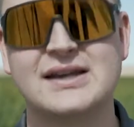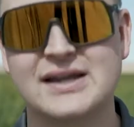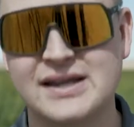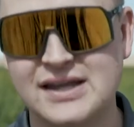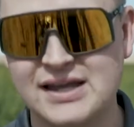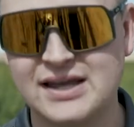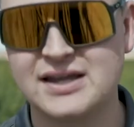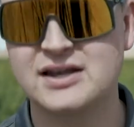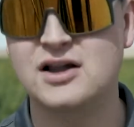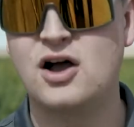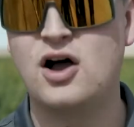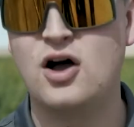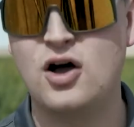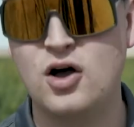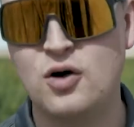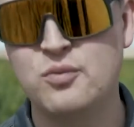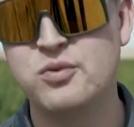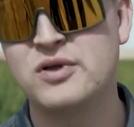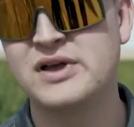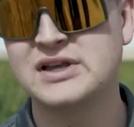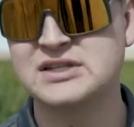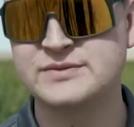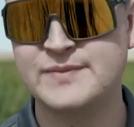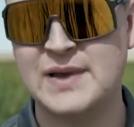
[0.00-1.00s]
and again,
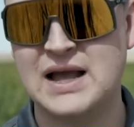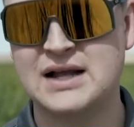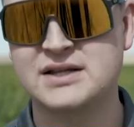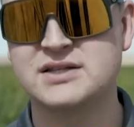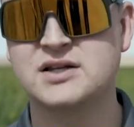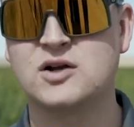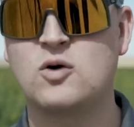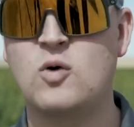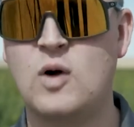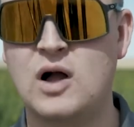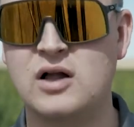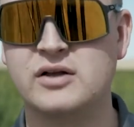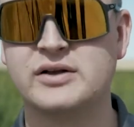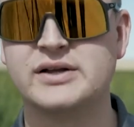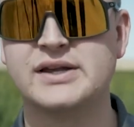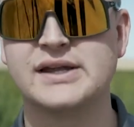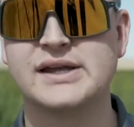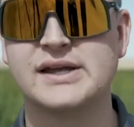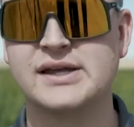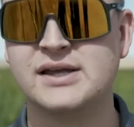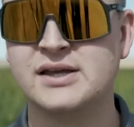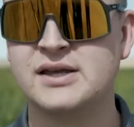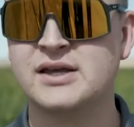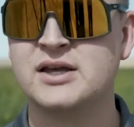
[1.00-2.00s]
all plays back to
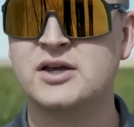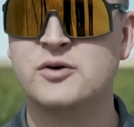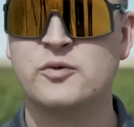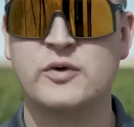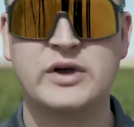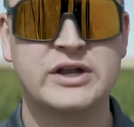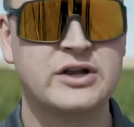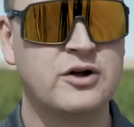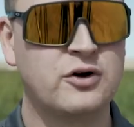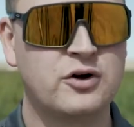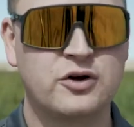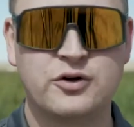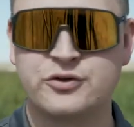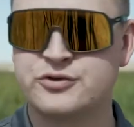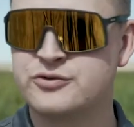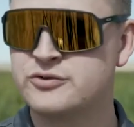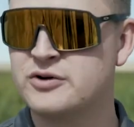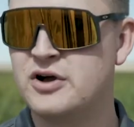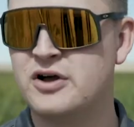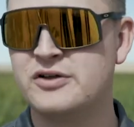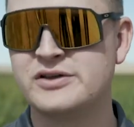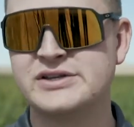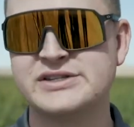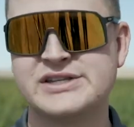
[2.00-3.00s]
quality. We don't go
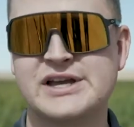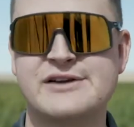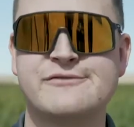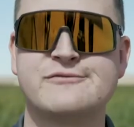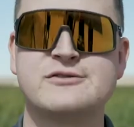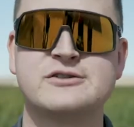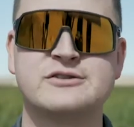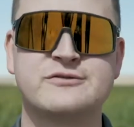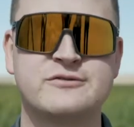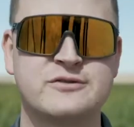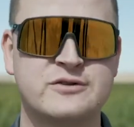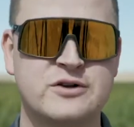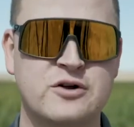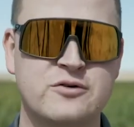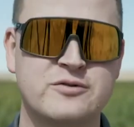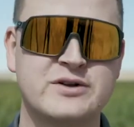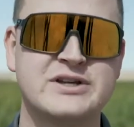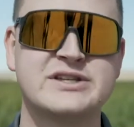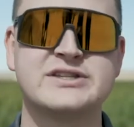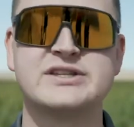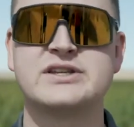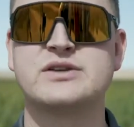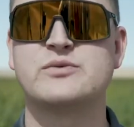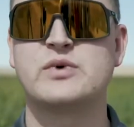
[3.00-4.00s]
through all these efforts for no
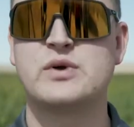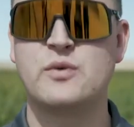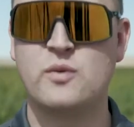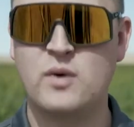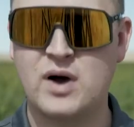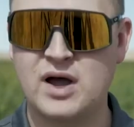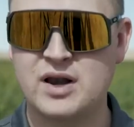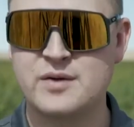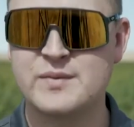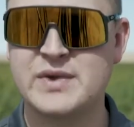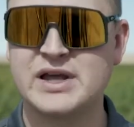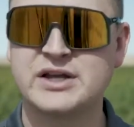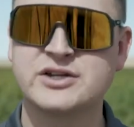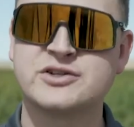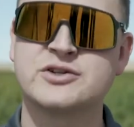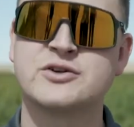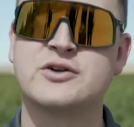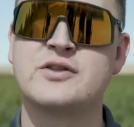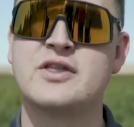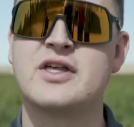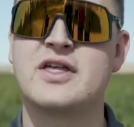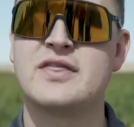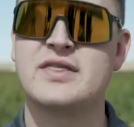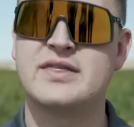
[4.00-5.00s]
reason. We want to make
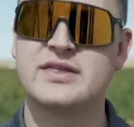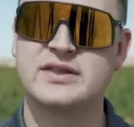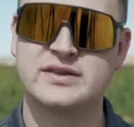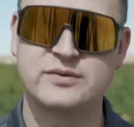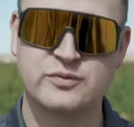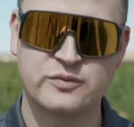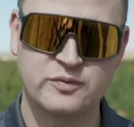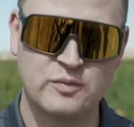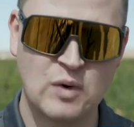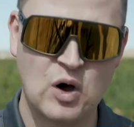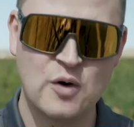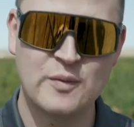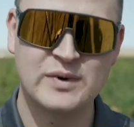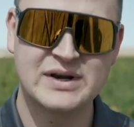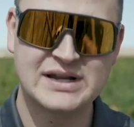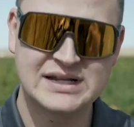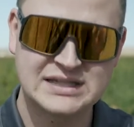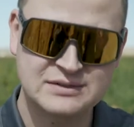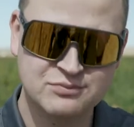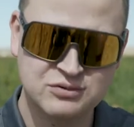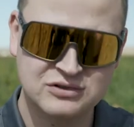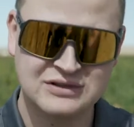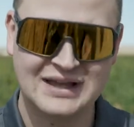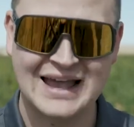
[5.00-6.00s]
sure that the moment
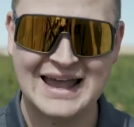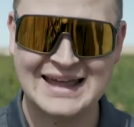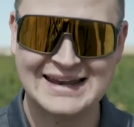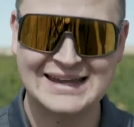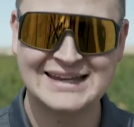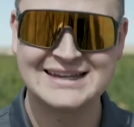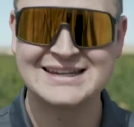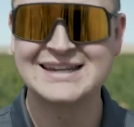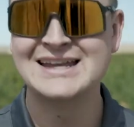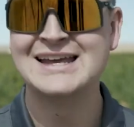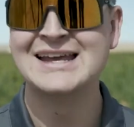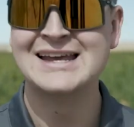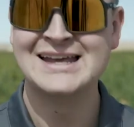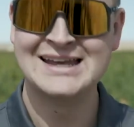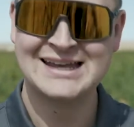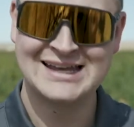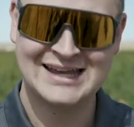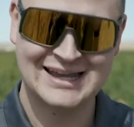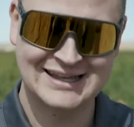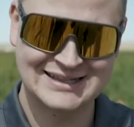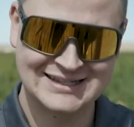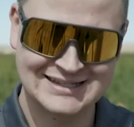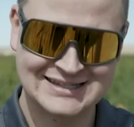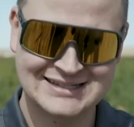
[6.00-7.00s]
it's planted
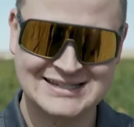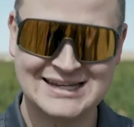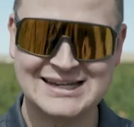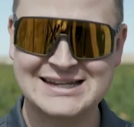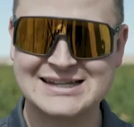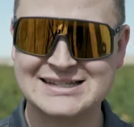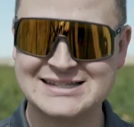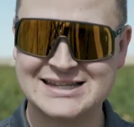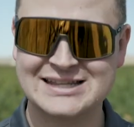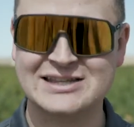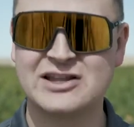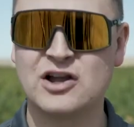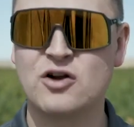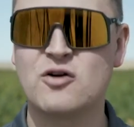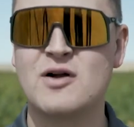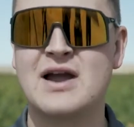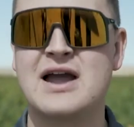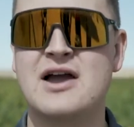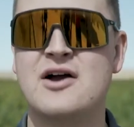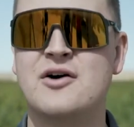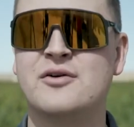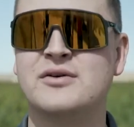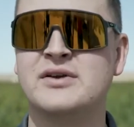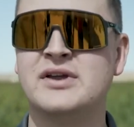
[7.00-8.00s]
and the seed is in the
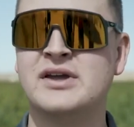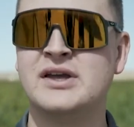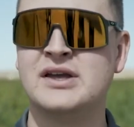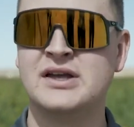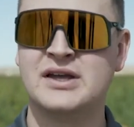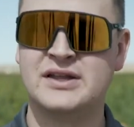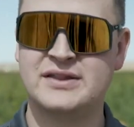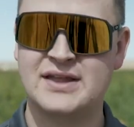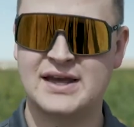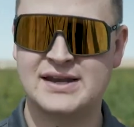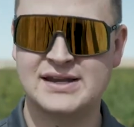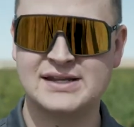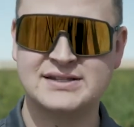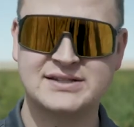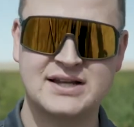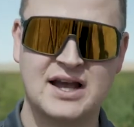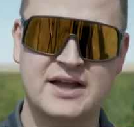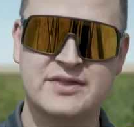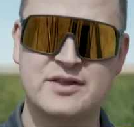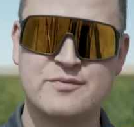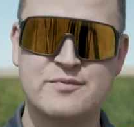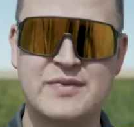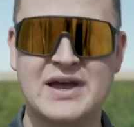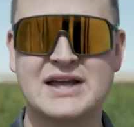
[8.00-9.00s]
ground, that it's
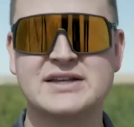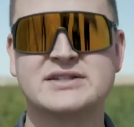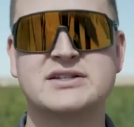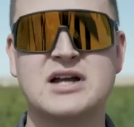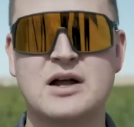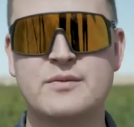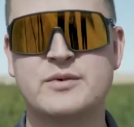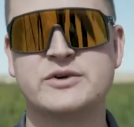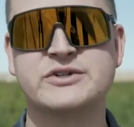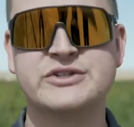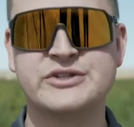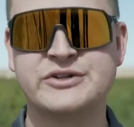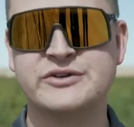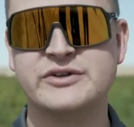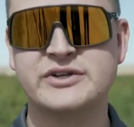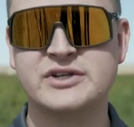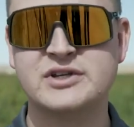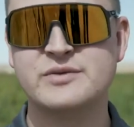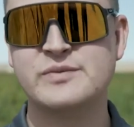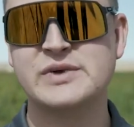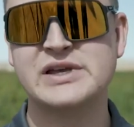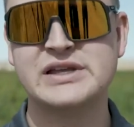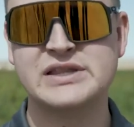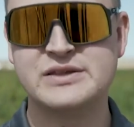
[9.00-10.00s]
got the best
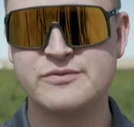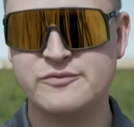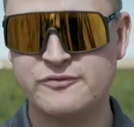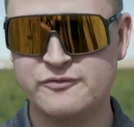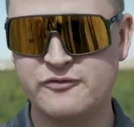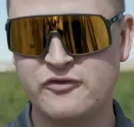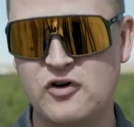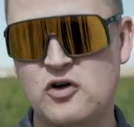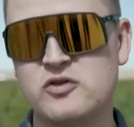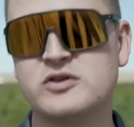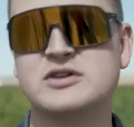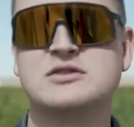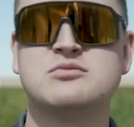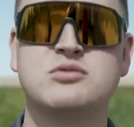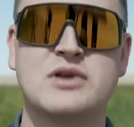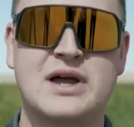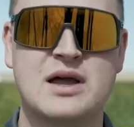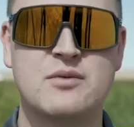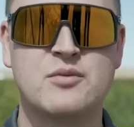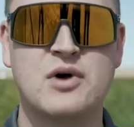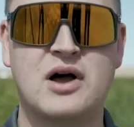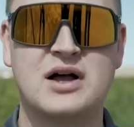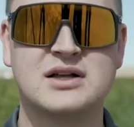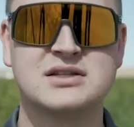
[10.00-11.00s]
opportunity to be the fullest
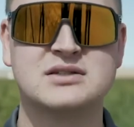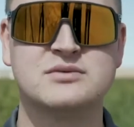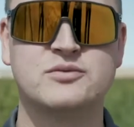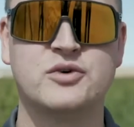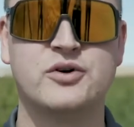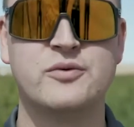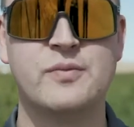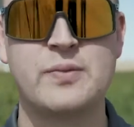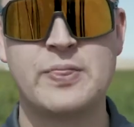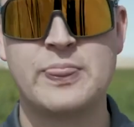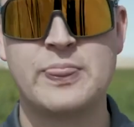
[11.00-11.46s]
plant possible.